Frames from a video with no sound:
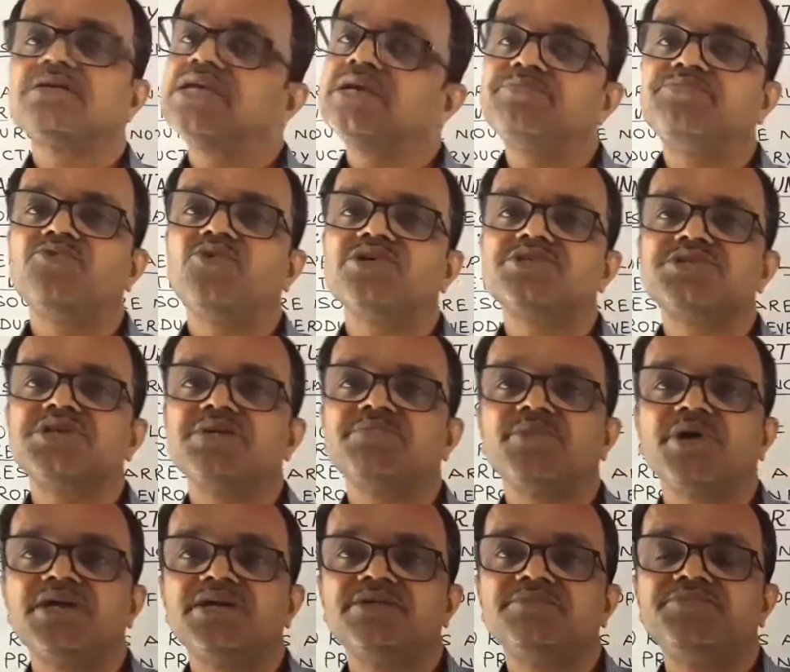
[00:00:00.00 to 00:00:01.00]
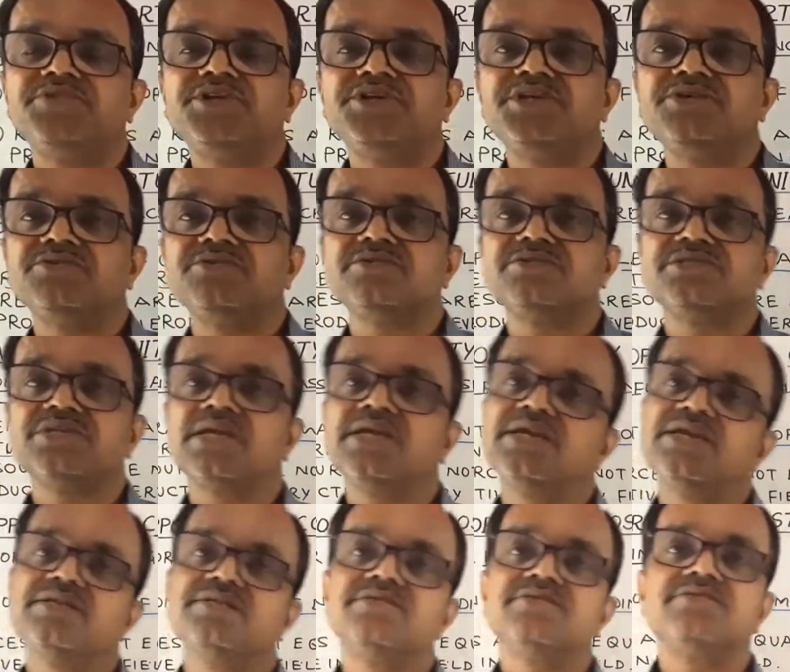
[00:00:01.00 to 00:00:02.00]
keep watching my videos.
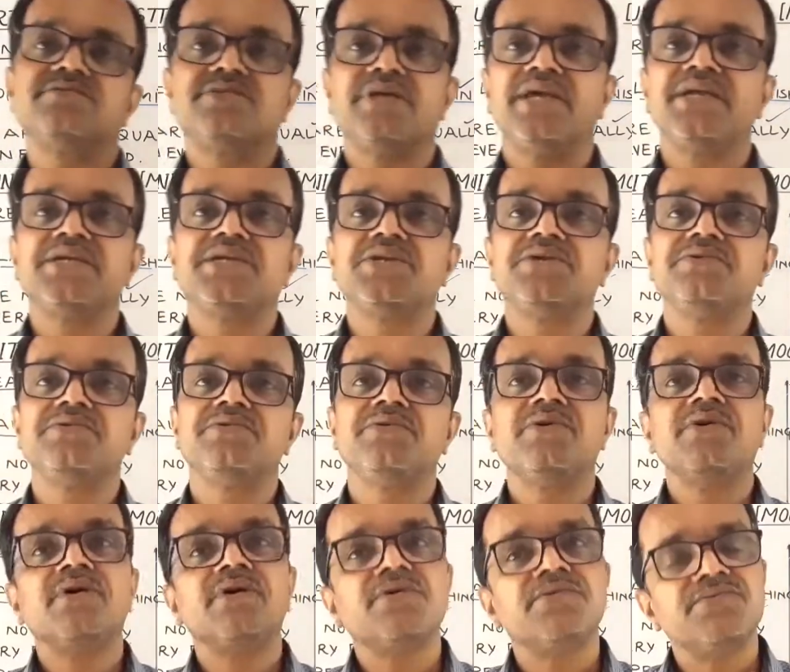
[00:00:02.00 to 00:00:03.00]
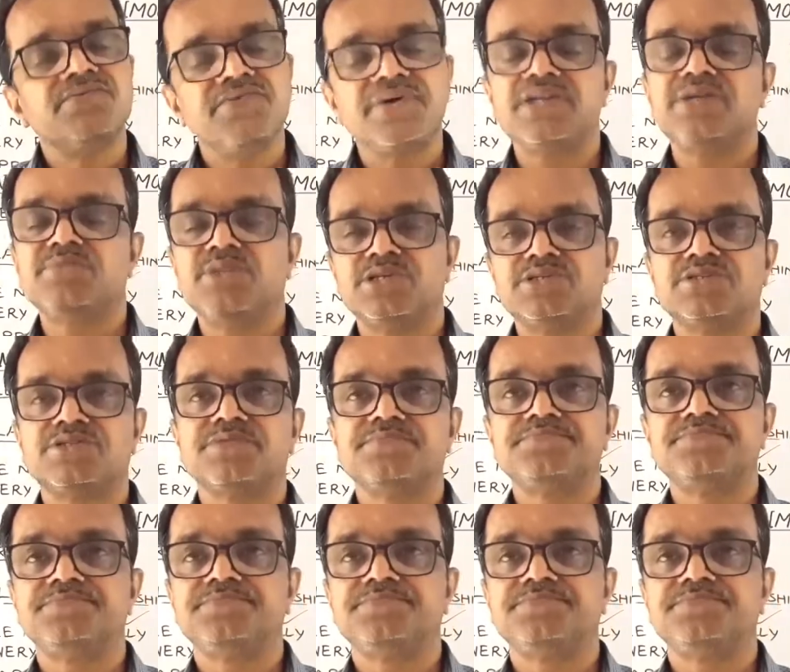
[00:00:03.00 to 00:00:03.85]
Thank you very much.